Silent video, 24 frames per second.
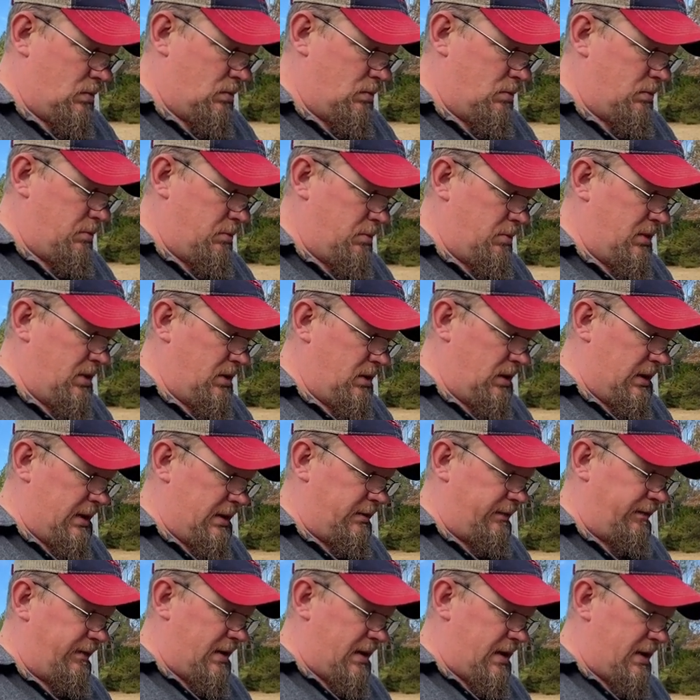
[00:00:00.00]
Like, you mean
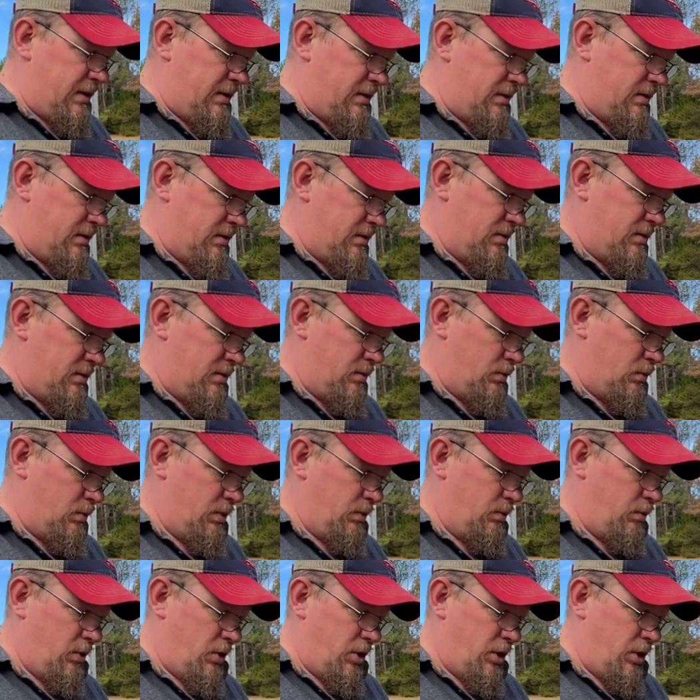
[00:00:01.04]
electrify it? Yeah, buzzworthy. When